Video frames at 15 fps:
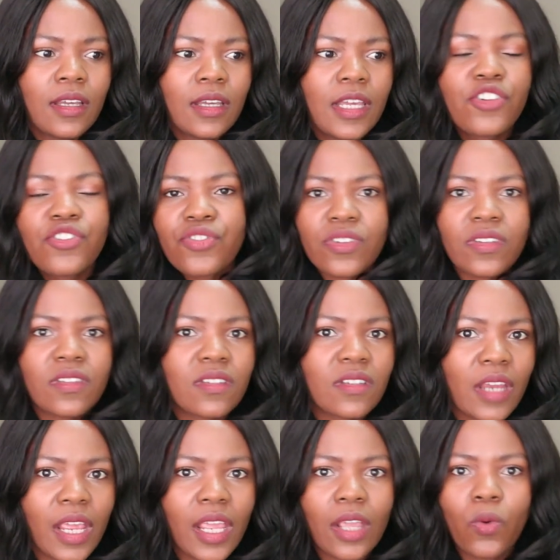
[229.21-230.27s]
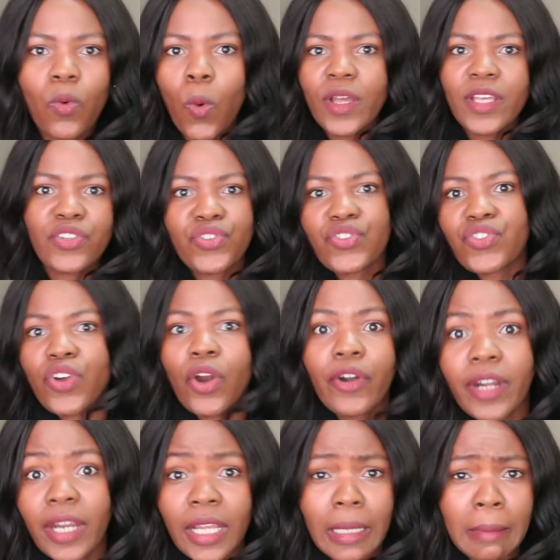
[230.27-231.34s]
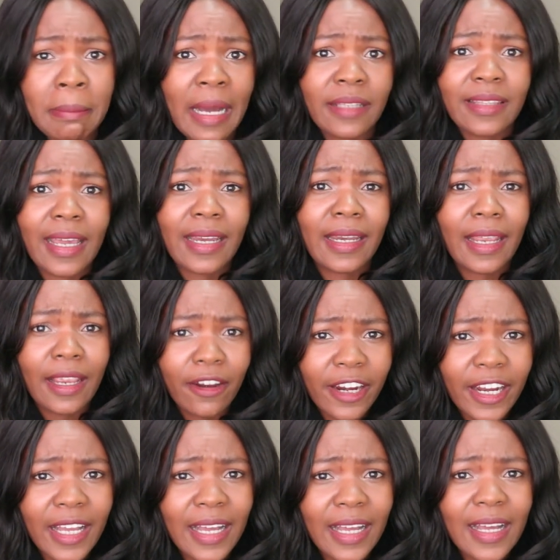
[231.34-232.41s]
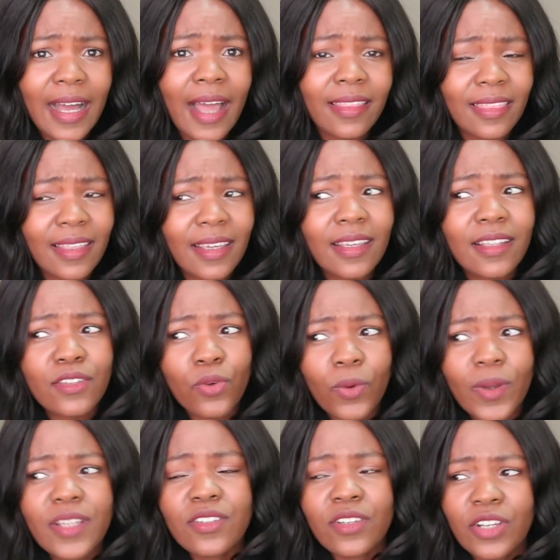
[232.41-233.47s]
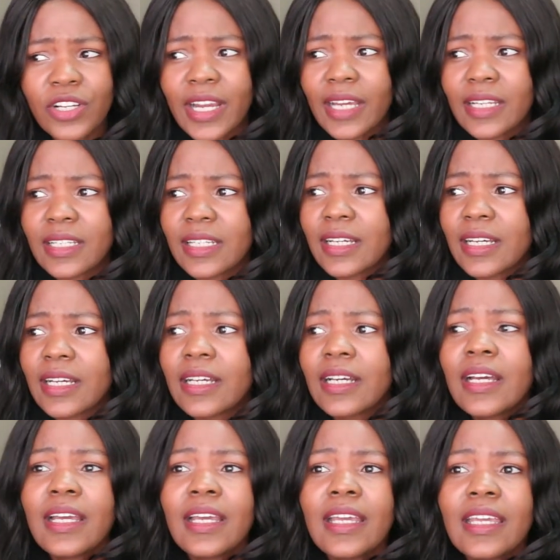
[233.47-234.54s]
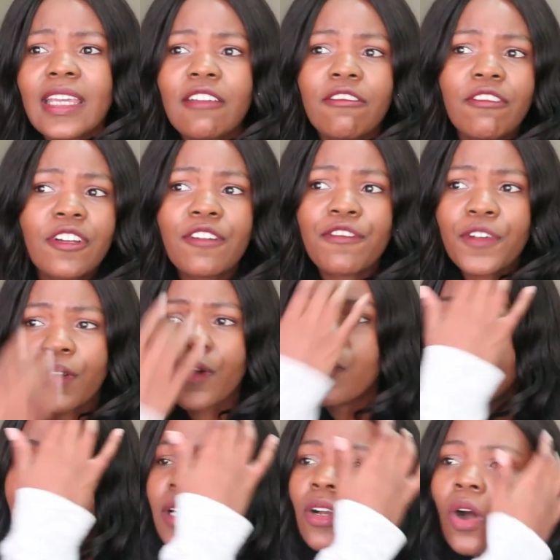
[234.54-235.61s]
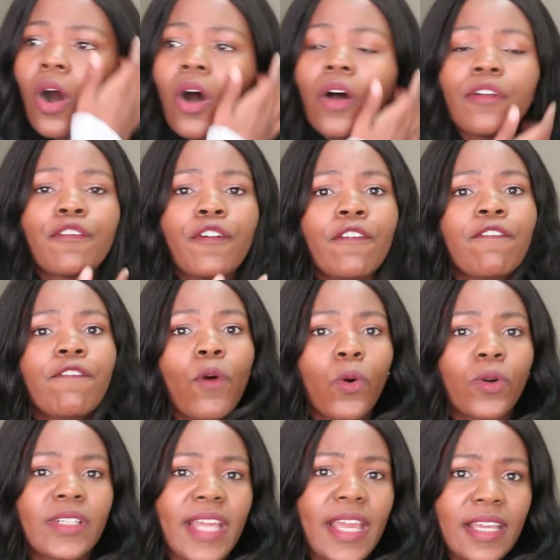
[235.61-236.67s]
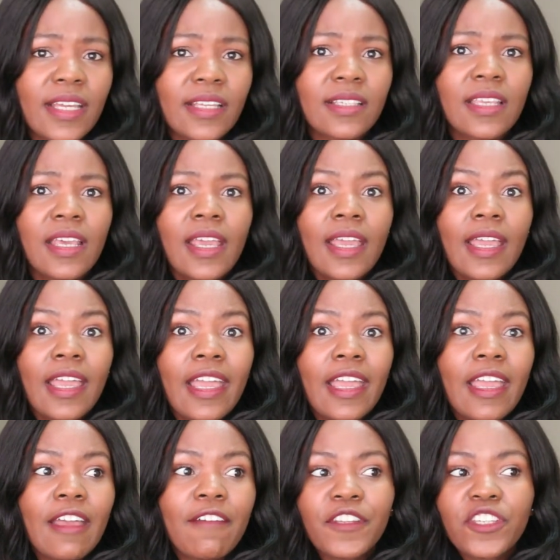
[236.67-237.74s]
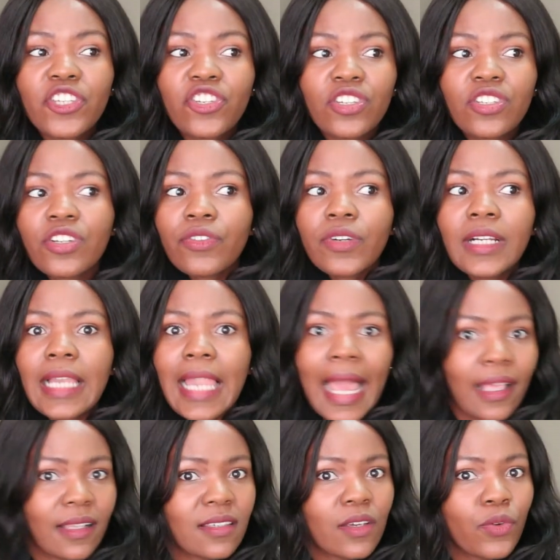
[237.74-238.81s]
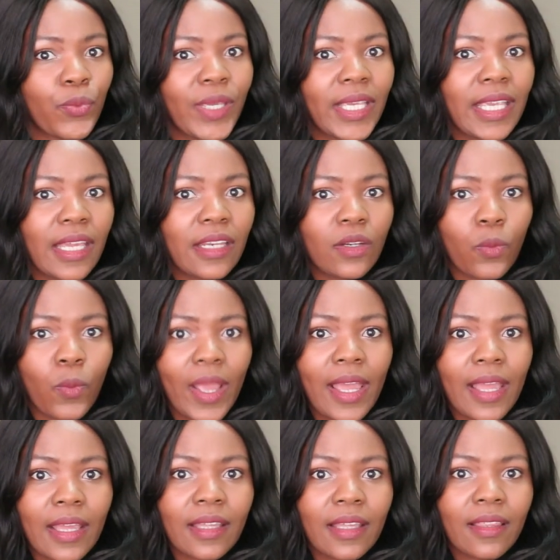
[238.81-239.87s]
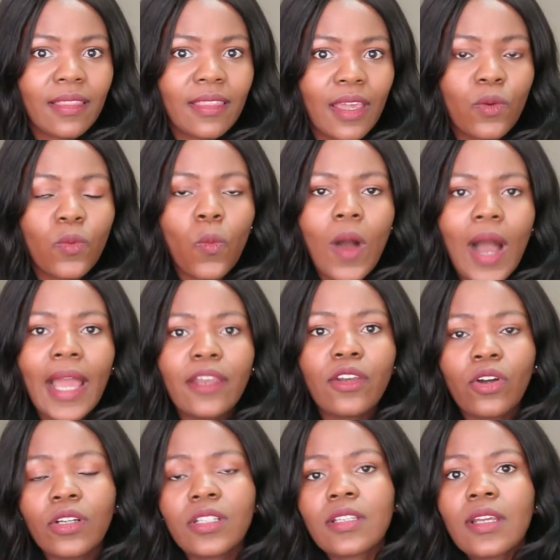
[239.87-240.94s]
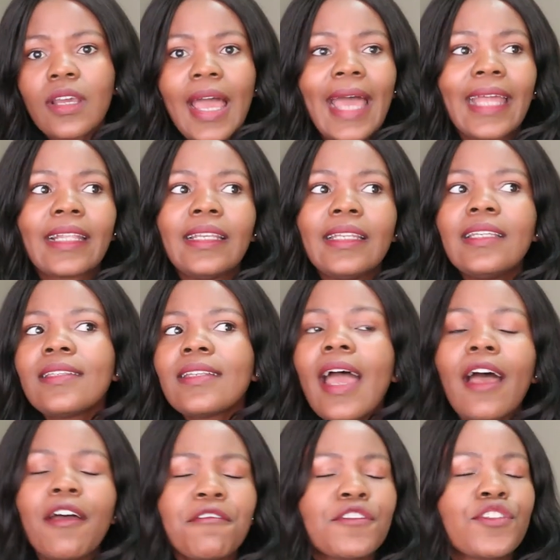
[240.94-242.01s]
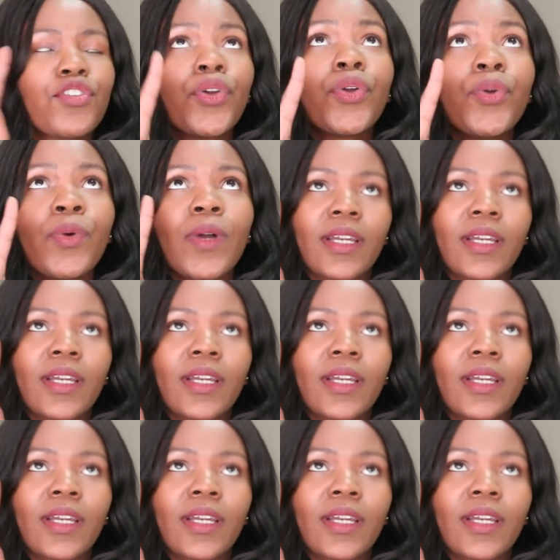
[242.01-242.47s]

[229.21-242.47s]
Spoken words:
interesting or historic about that area? I think it's always a good idea, even if you're only gone for 4 days. If it's just a relaxing weekend away, then why not at least have 2